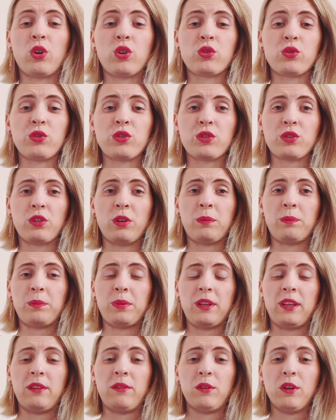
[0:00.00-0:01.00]
ožujsko
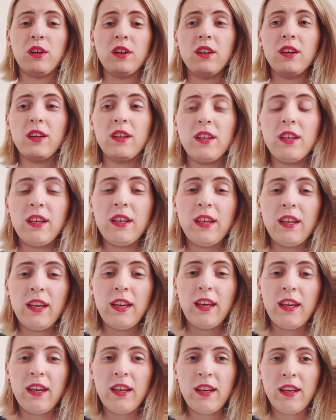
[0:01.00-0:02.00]
pivo,
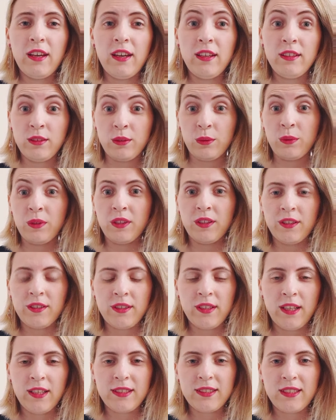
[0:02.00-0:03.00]
and we
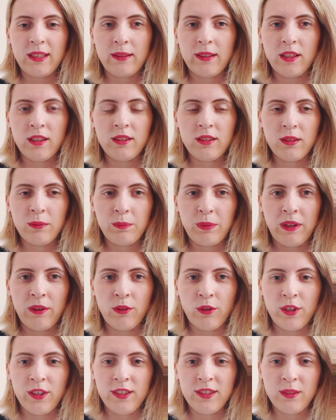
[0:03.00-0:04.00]
learned last time that
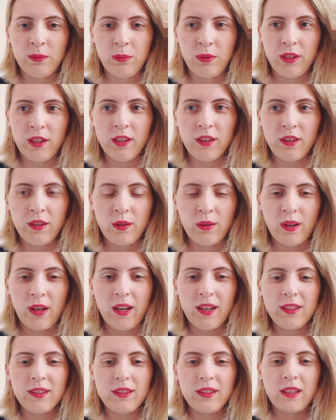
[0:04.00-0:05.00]
pivo is a beer,
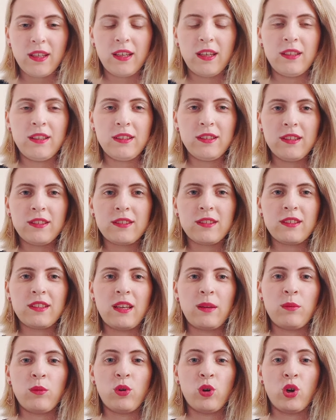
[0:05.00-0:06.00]
right? And it is the
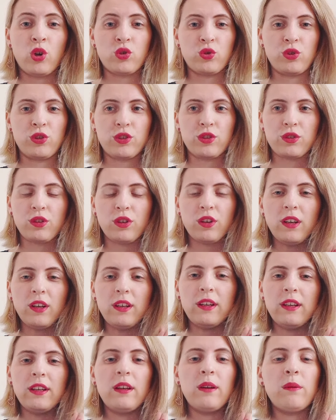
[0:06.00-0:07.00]
name ožujsko,
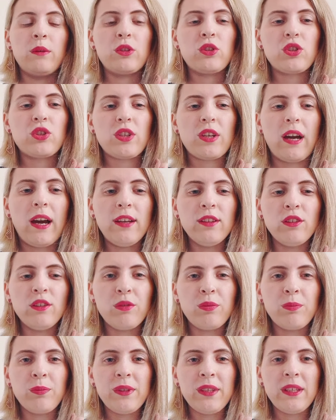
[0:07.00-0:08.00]
which kind
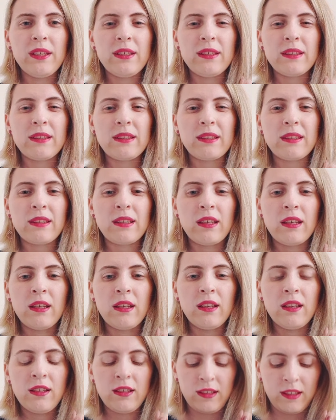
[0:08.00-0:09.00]
of means
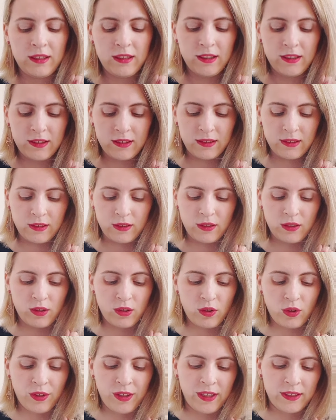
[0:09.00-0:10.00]
it is
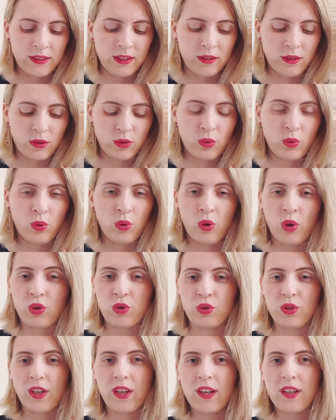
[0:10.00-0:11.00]
connected to
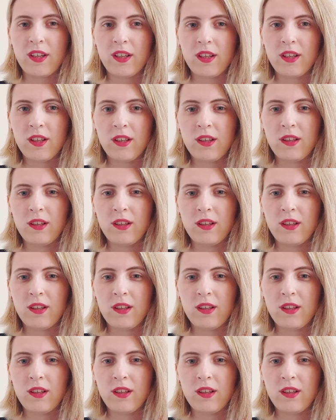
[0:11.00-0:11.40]
ožujak,